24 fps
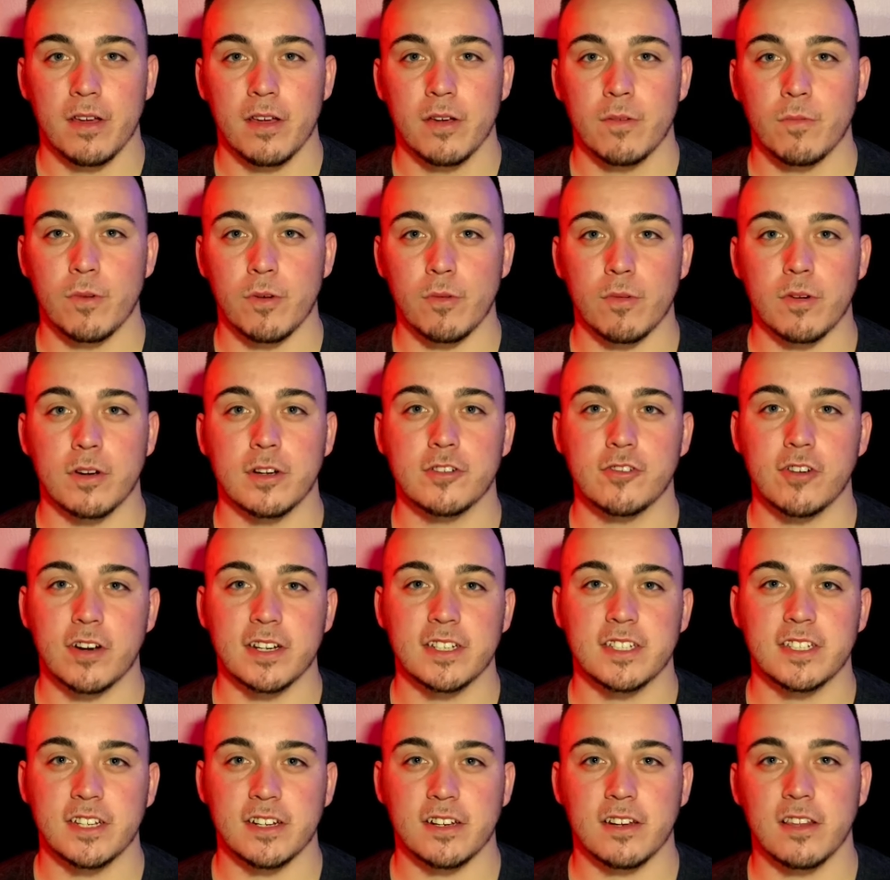We want to try to
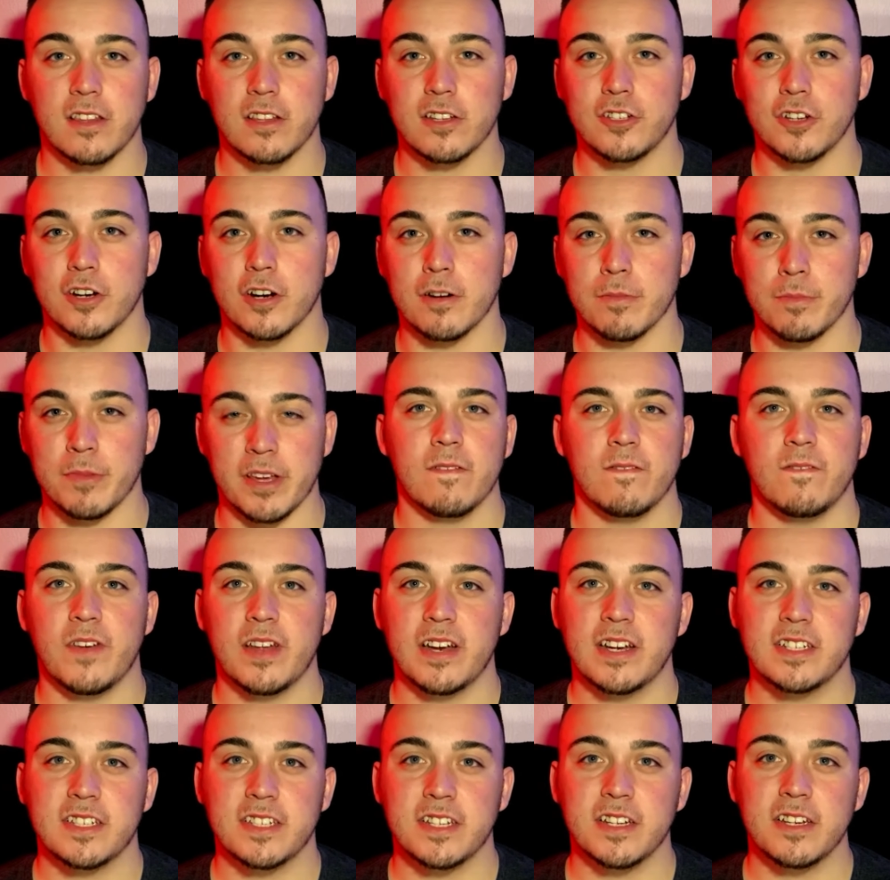stick to the dark meat.
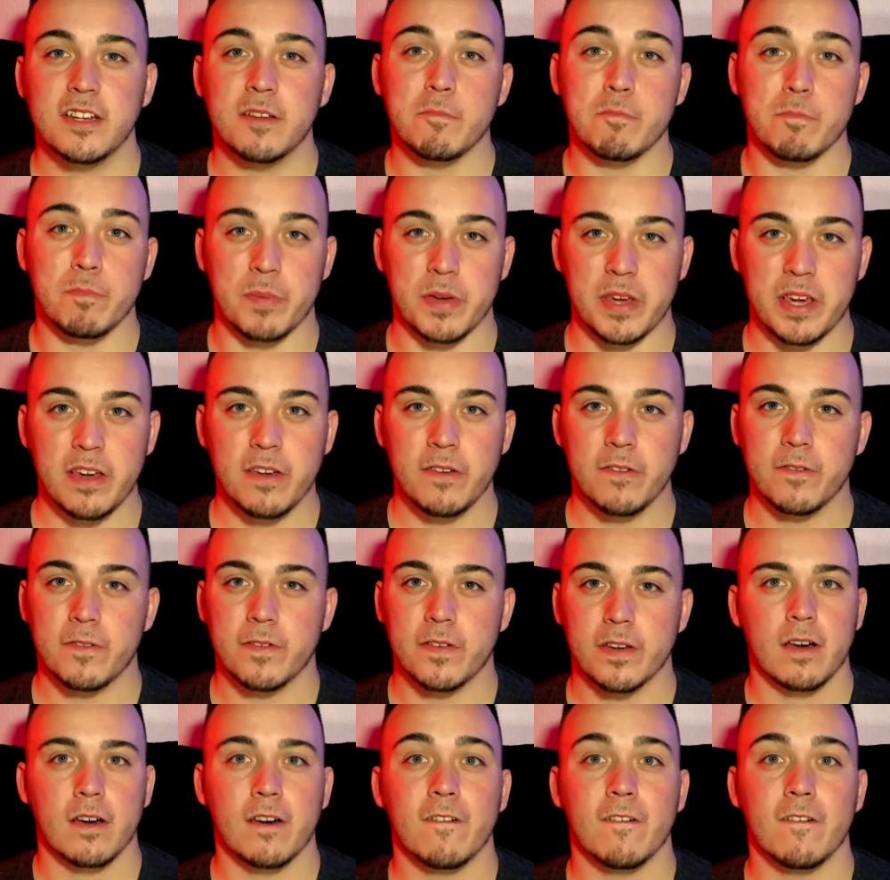Venison and beef.